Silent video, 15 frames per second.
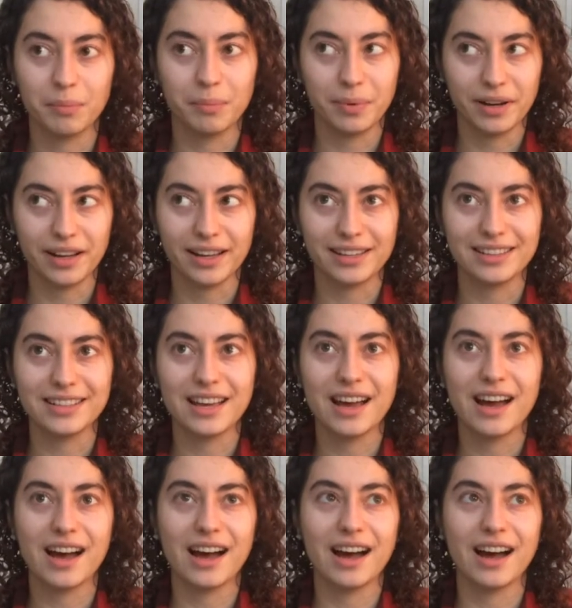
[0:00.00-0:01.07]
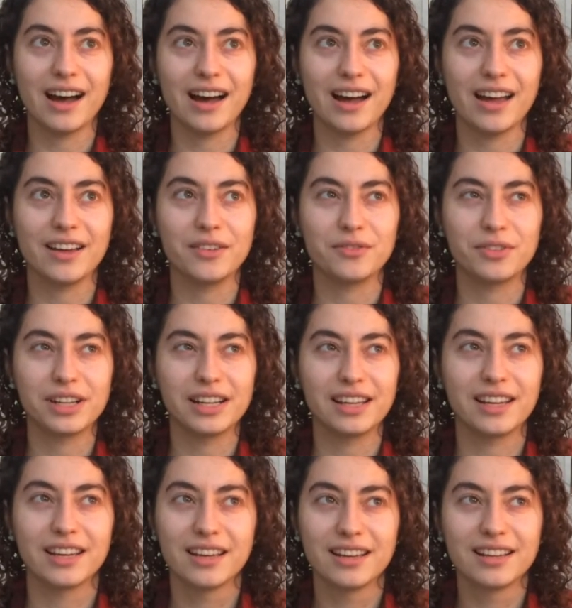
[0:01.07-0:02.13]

but I really